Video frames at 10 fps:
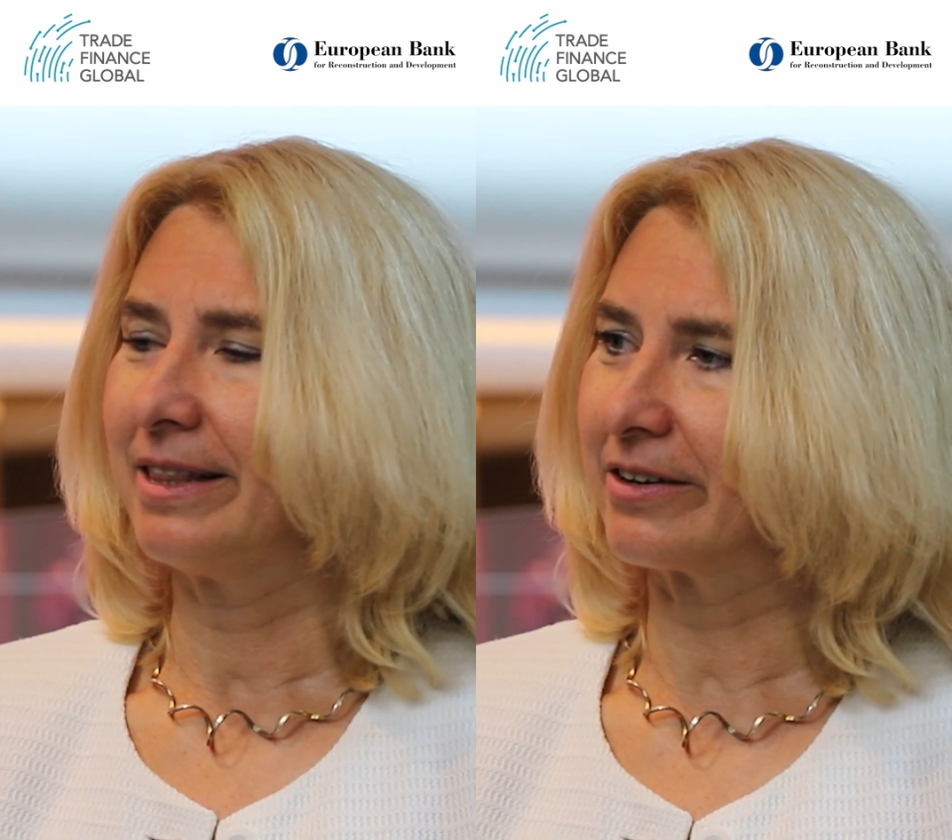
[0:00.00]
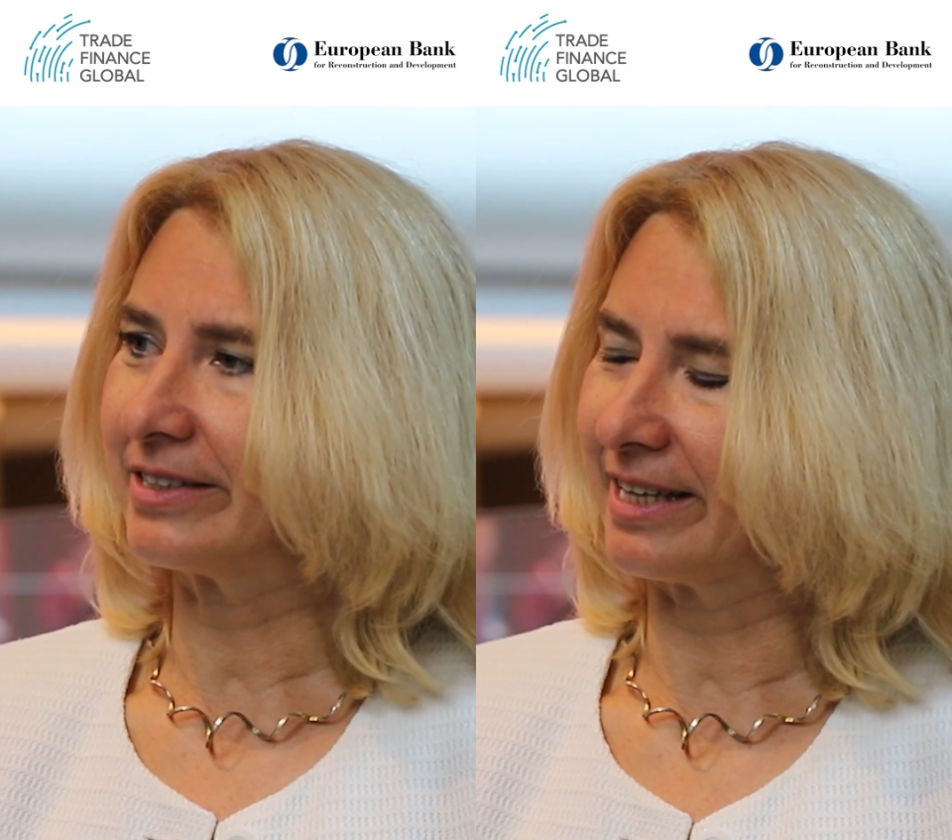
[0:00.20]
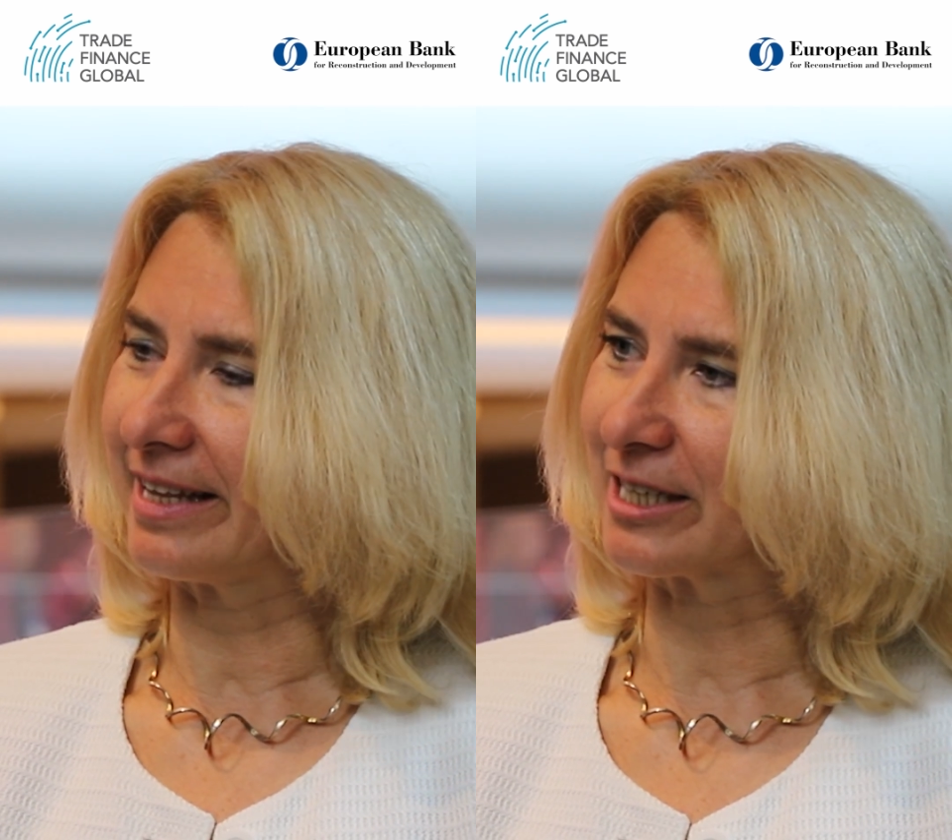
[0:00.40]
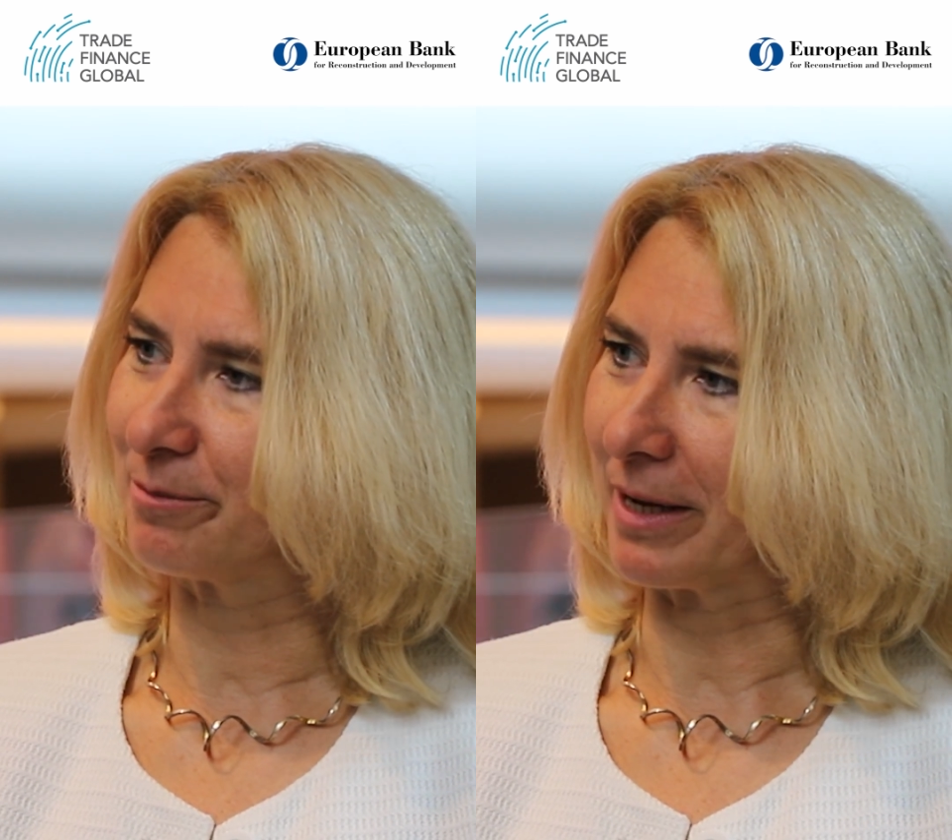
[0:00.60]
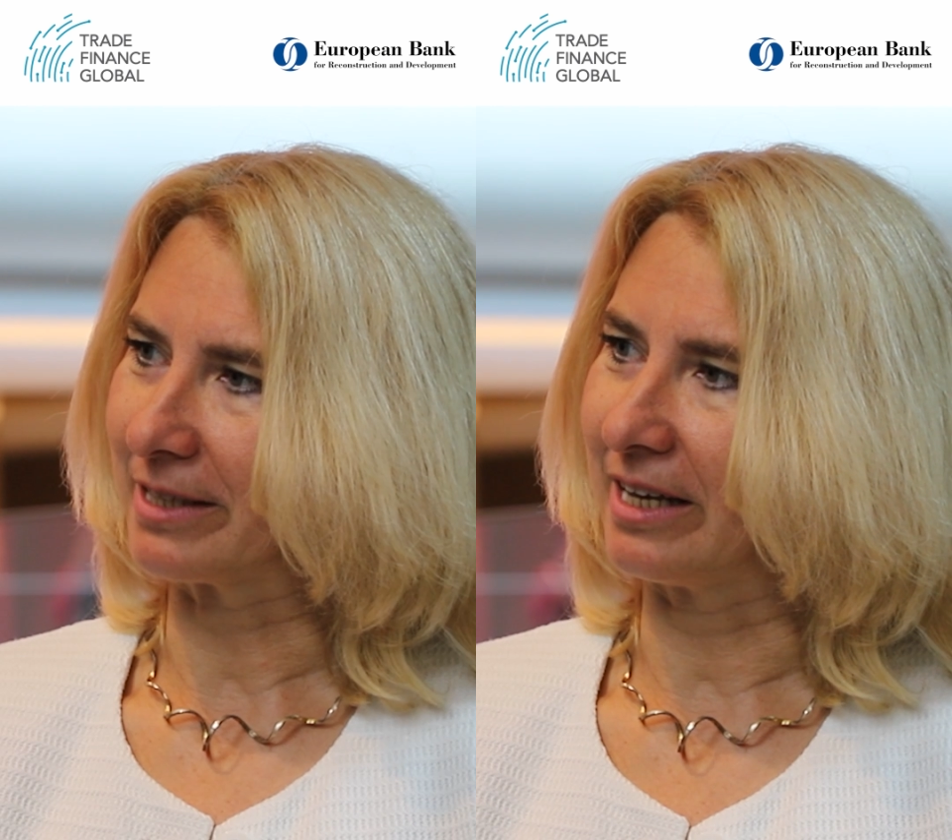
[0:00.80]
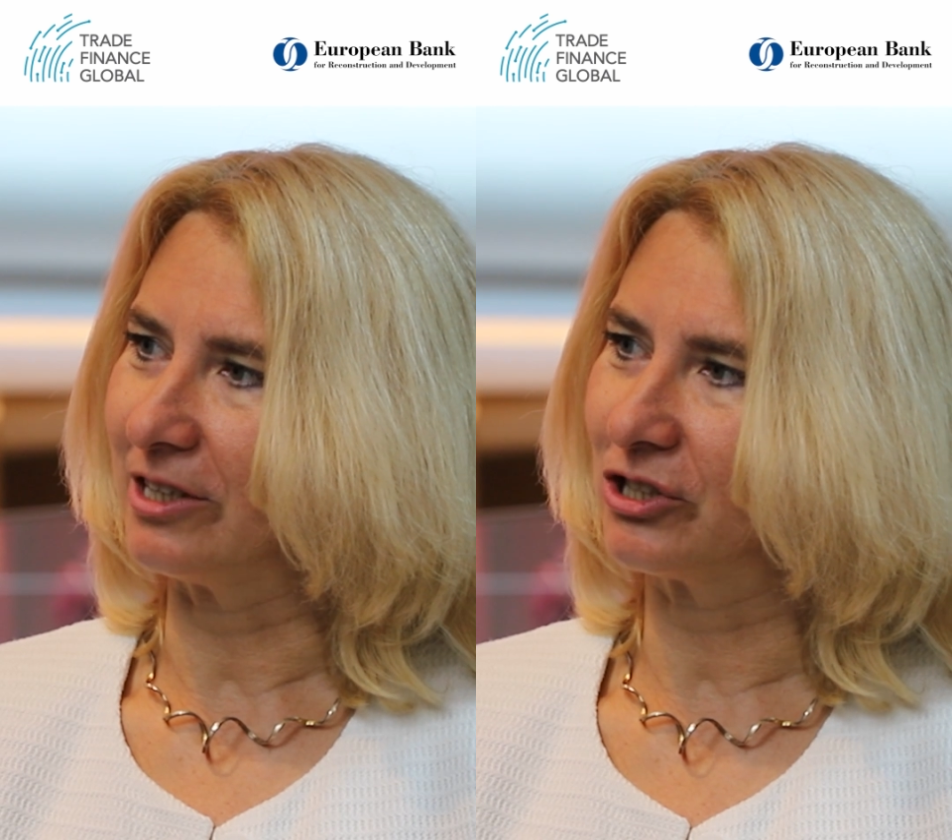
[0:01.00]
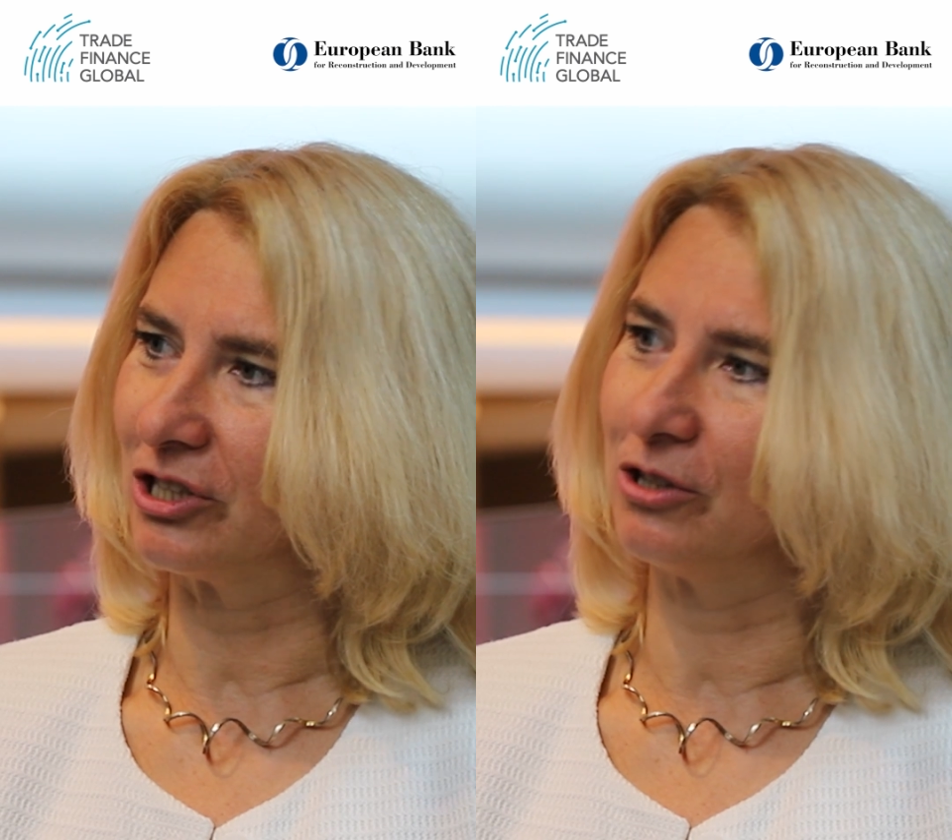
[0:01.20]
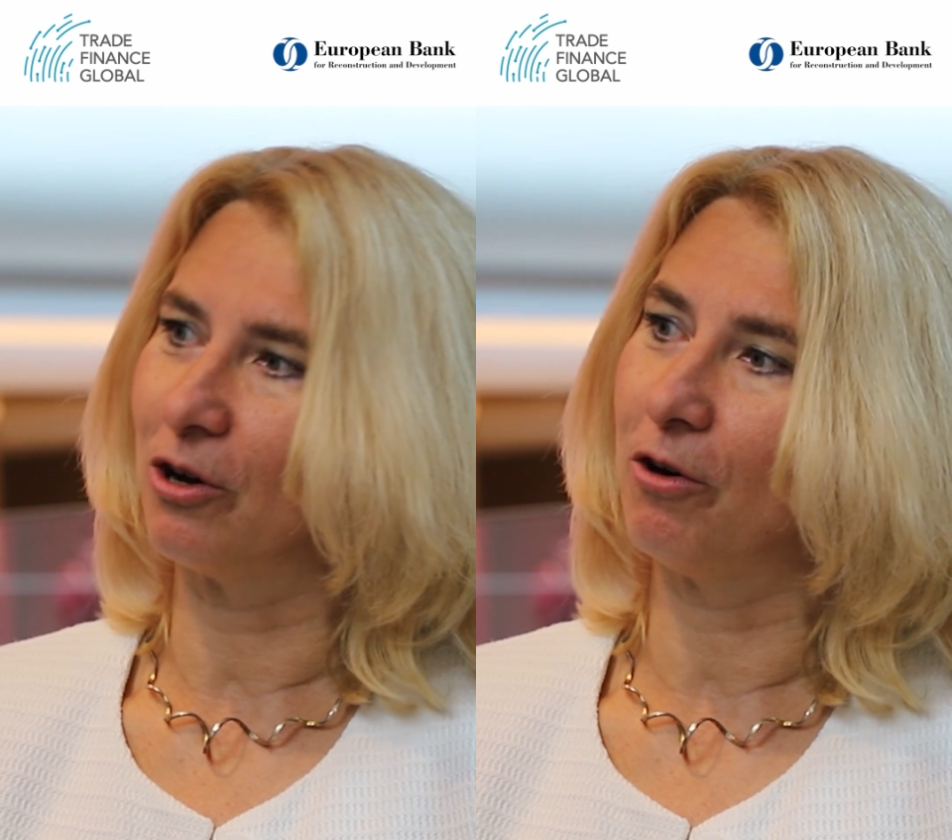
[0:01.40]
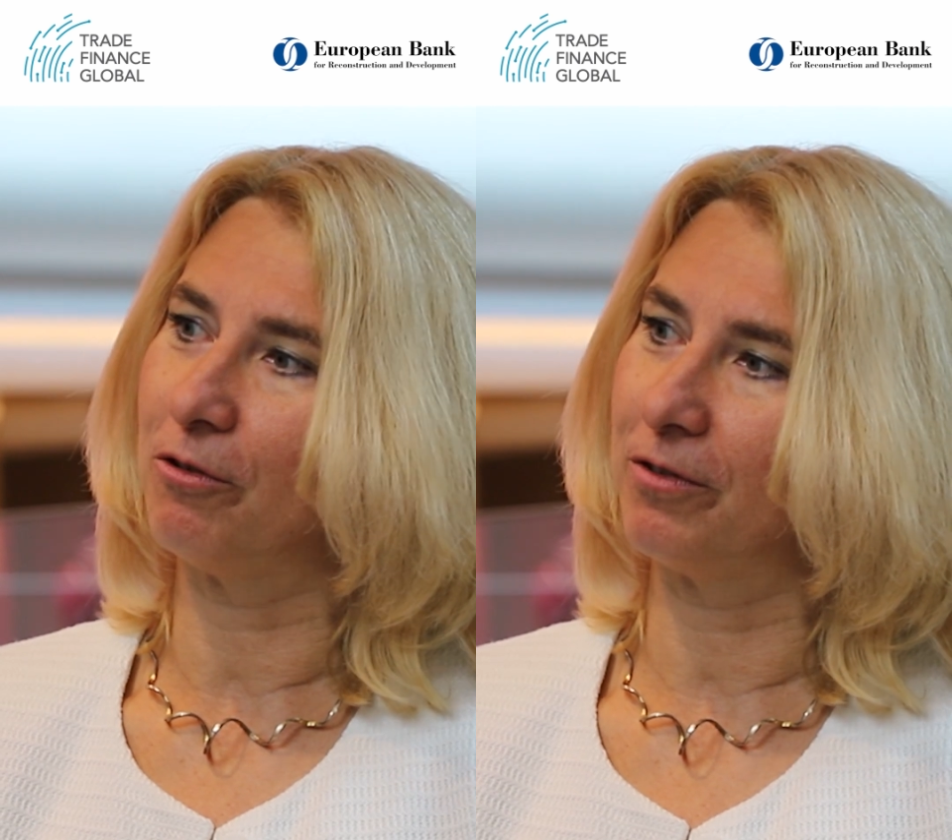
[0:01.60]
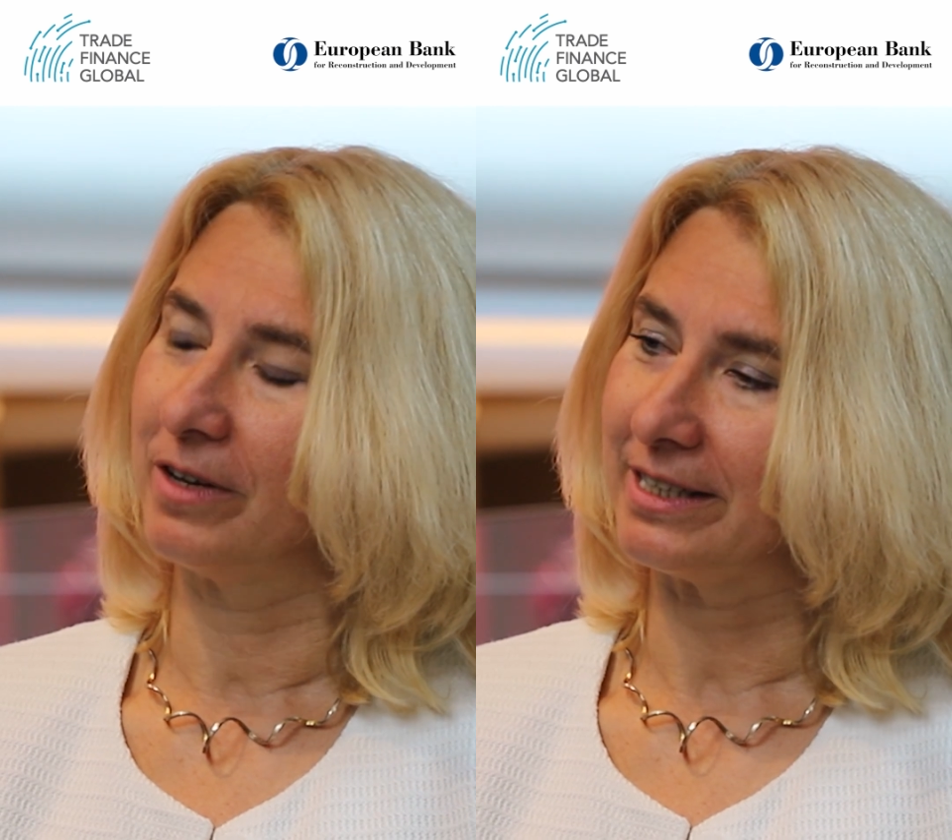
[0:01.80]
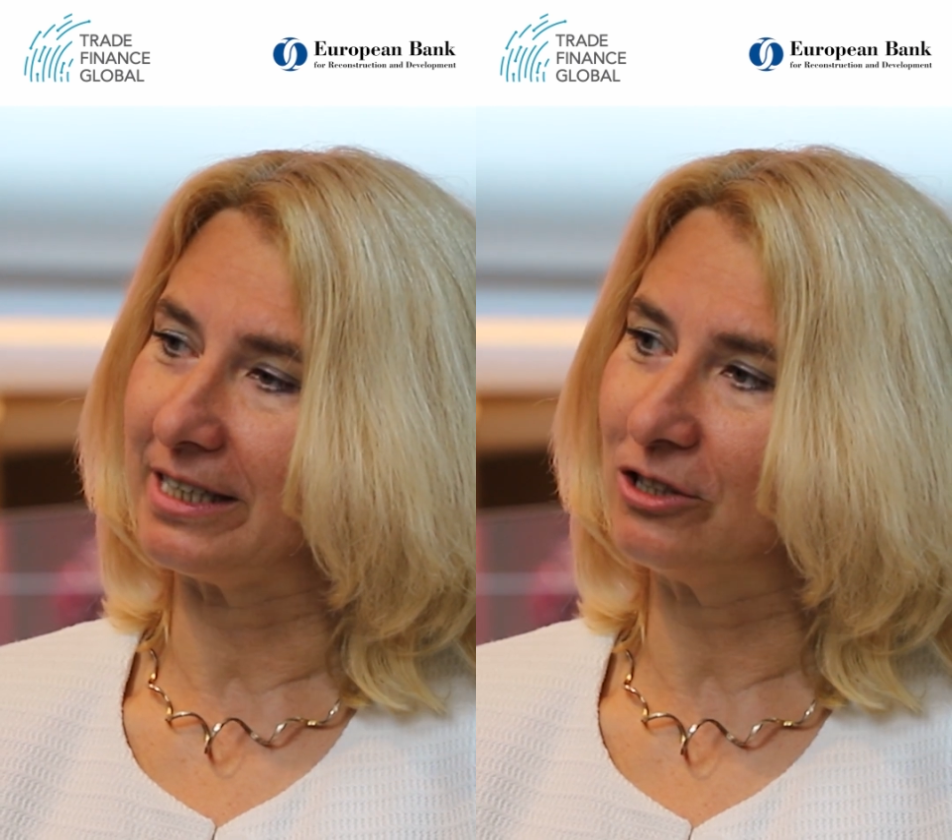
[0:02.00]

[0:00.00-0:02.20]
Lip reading: there is an expectation of